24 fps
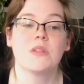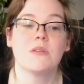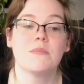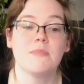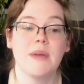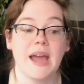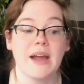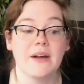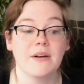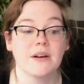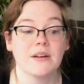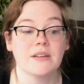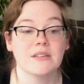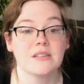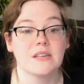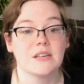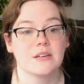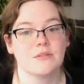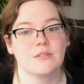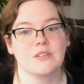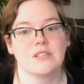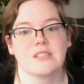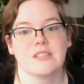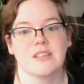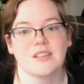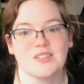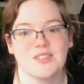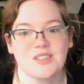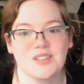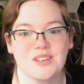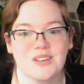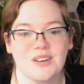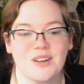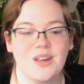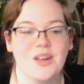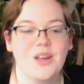a background
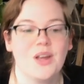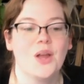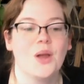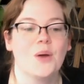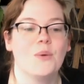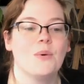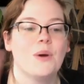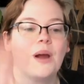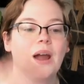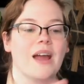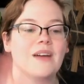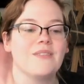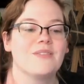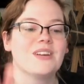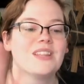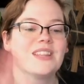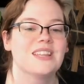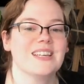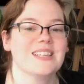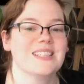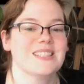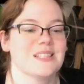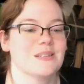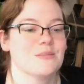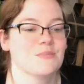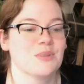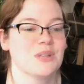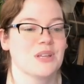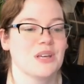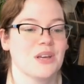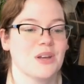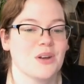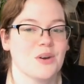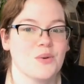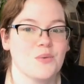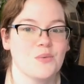synchronization where everything
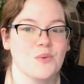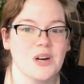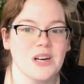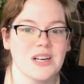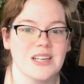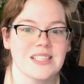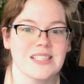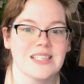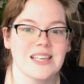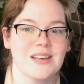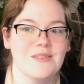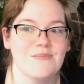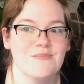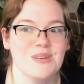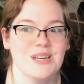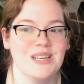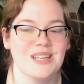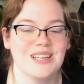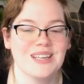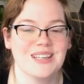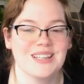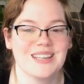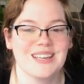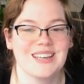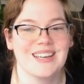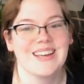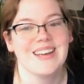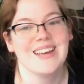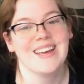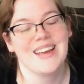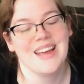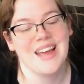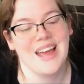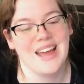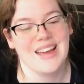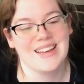simply works immediately
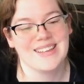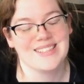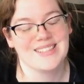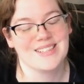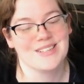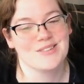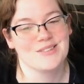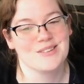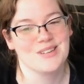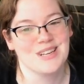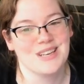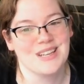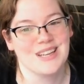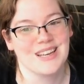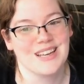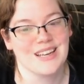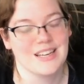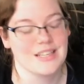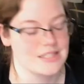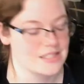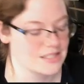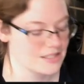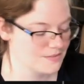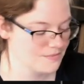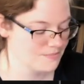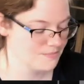as they're needing it.